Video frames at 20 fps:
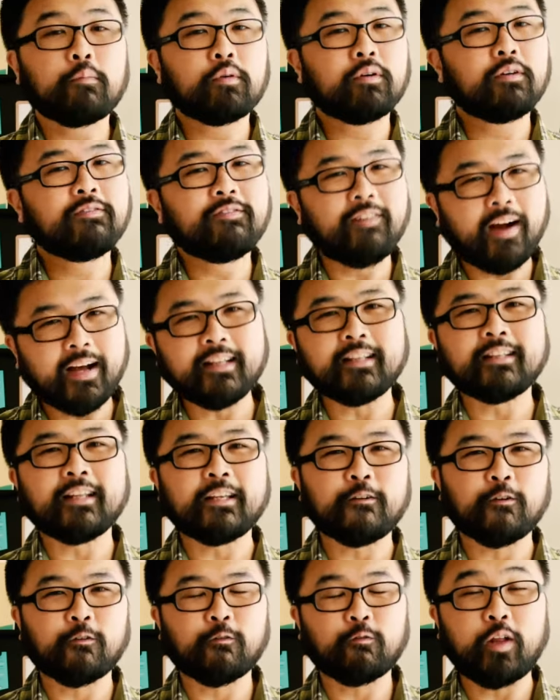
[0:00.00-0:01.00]
provided
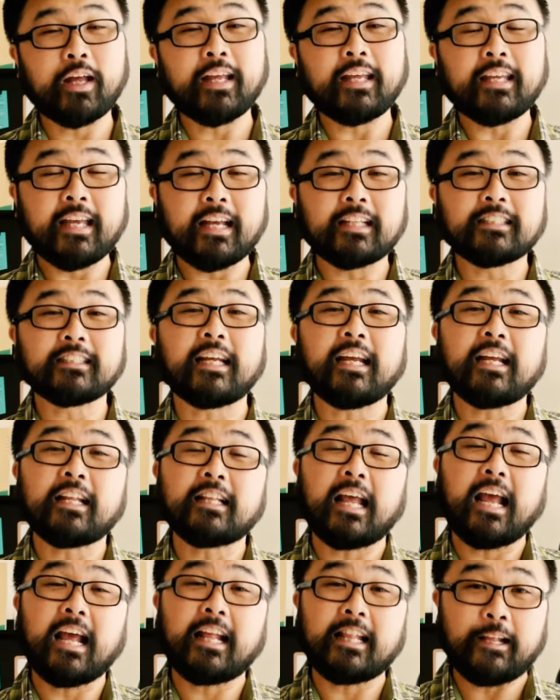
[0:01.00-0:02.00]
that your flight gets
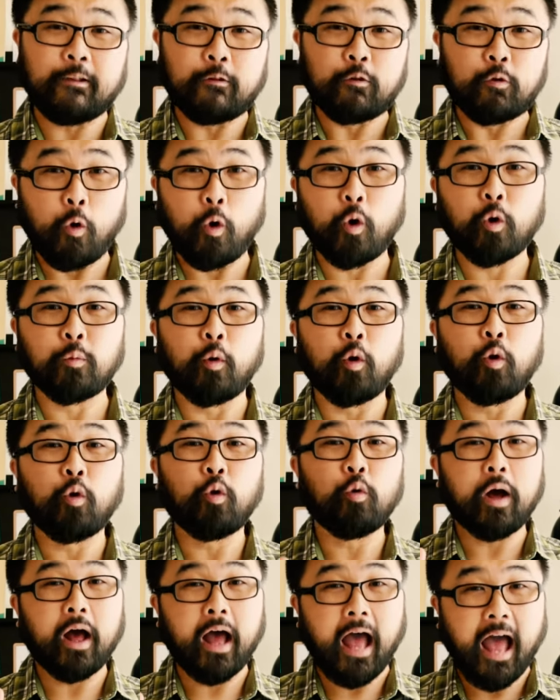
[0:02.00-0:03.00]
in at a normal
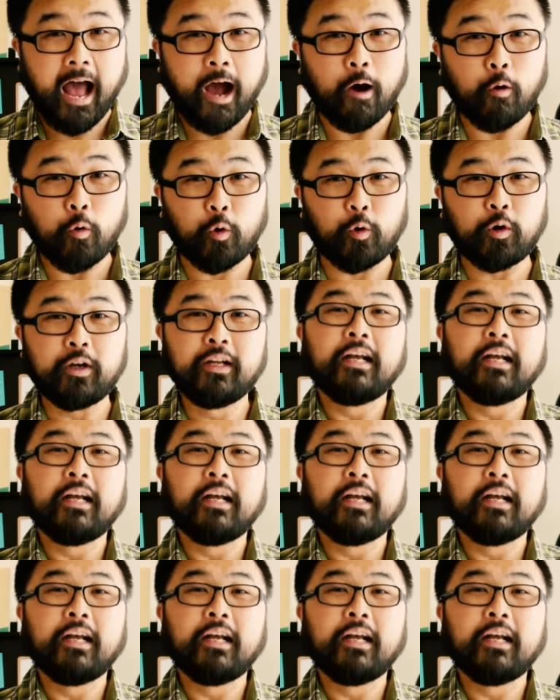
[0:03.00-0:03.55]
hour.